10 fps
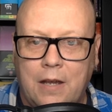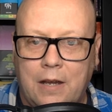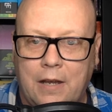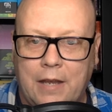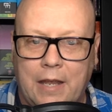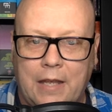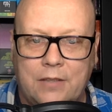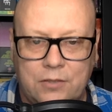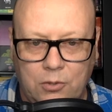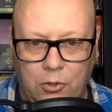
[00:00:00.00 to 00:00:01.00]
on a
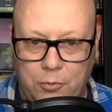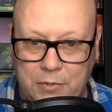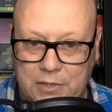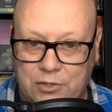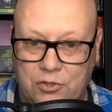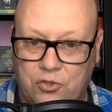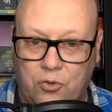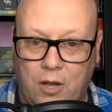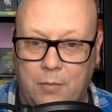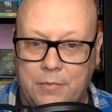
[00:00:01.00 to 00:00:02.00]
solo musician's
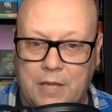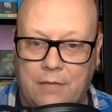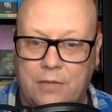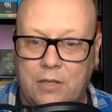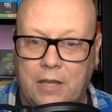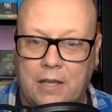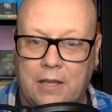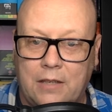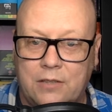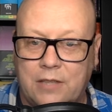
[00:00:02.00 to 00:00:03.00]
drum. Daffy
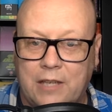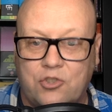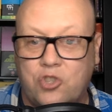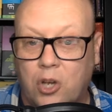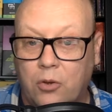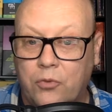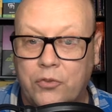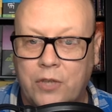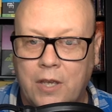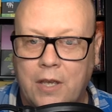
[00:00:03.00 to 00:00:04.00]
slash
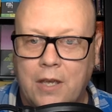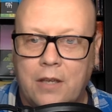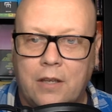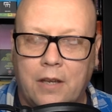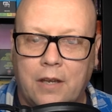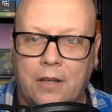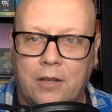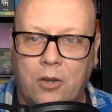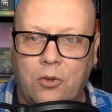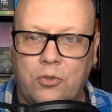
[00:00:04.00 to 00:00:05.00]
Jones
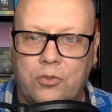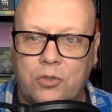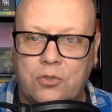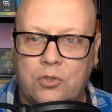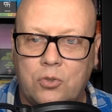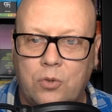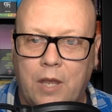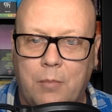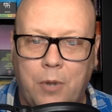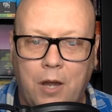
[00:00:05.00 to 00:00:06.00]
goes to
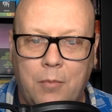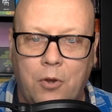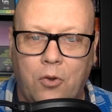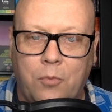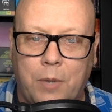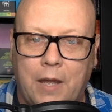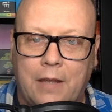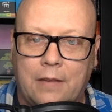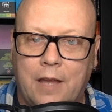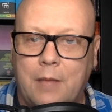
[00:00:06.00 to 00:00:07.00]
a pub owned
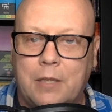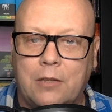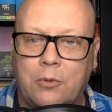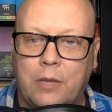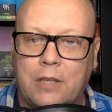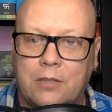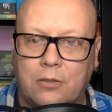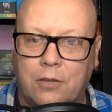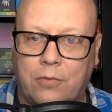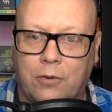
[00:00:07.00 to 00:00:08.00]
by Limey Louie to
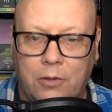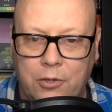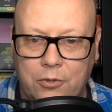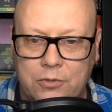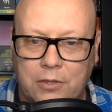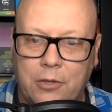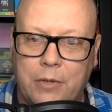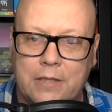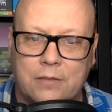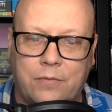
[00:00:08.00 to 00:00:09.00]
look for clues.
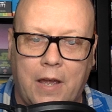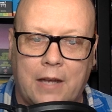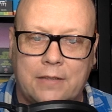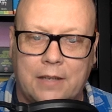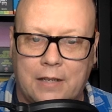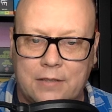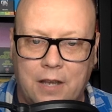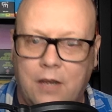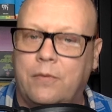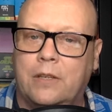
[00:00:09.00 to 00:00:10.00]
Louie is, in fact, an
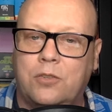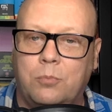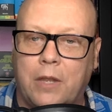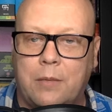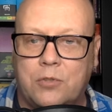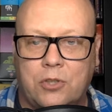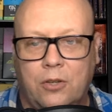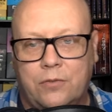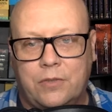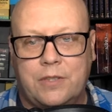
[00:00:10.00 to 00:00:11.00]
ex-convict who blames
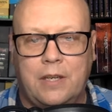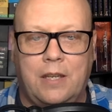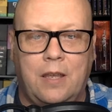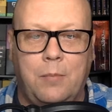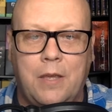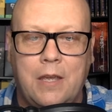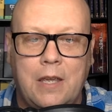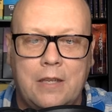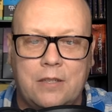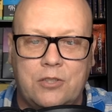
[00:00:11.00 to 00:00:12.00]
Jones for sending him
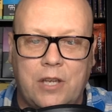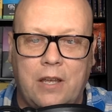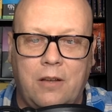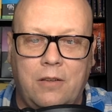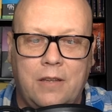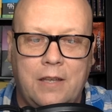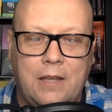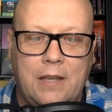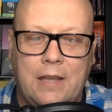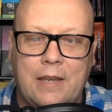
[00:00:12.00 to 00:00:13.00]
to jail.
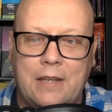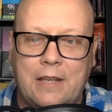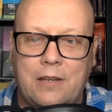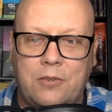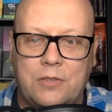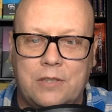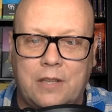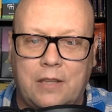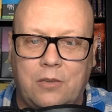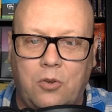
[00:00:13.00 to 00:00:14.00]
And then it kind of goes
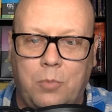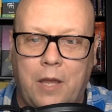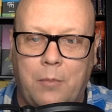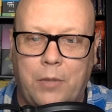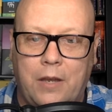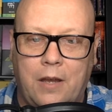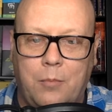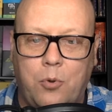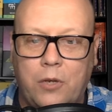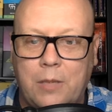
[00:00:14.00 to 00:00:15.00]
into like the whole plot. But
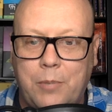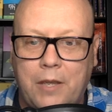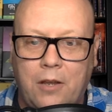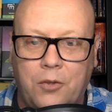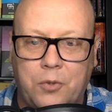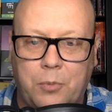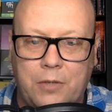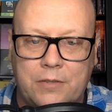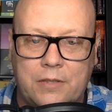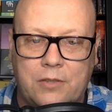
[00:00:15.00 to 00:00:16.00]
Porky Pig also
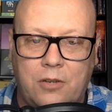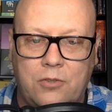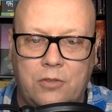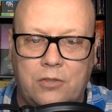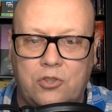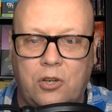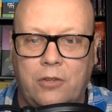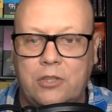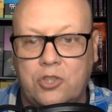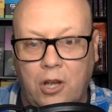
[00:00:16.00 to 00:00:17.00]
appears in this cartoon as
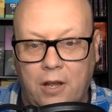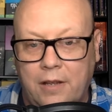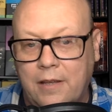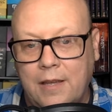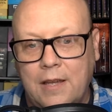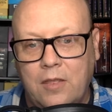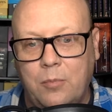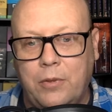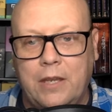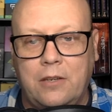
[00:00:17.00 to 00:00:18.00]
Charlie Chung,
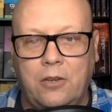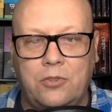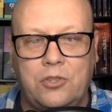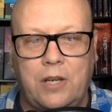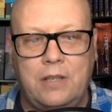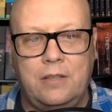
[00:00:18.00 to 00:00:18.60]
the Plain Coast